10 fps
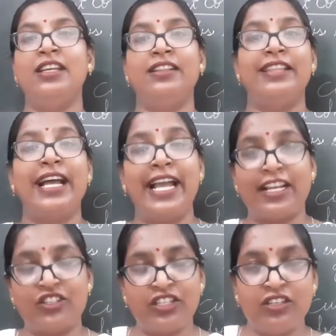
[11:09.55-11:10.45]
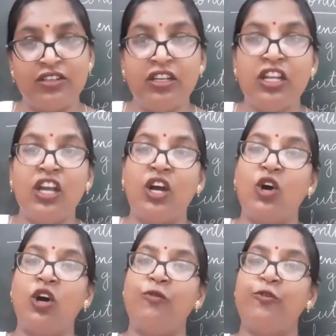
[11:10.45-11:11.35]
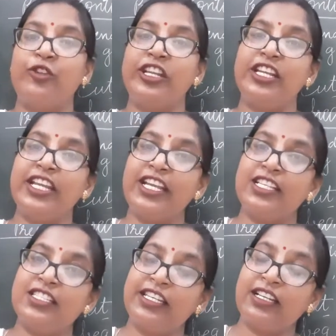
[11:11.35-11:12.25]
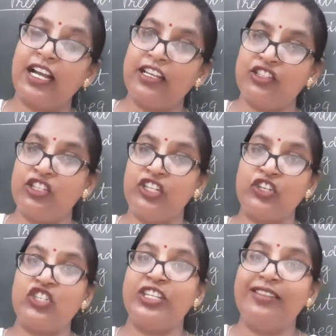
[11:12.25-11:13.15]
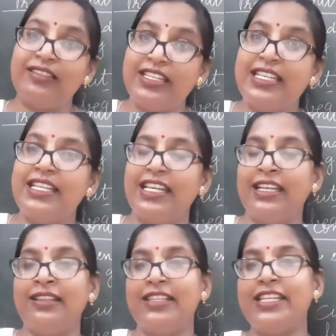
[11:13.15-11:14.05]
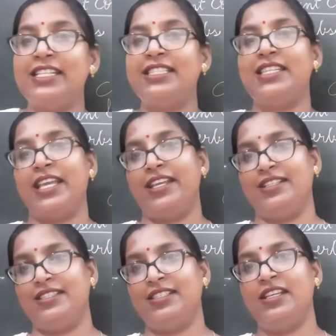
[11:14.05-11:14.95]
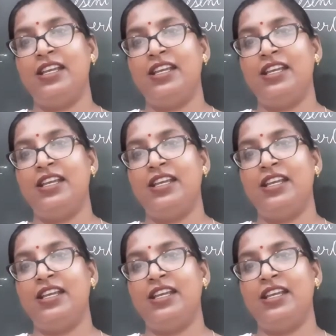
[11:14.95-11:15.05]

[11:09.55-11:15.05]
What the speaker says: The action of reading is in continuation in these days.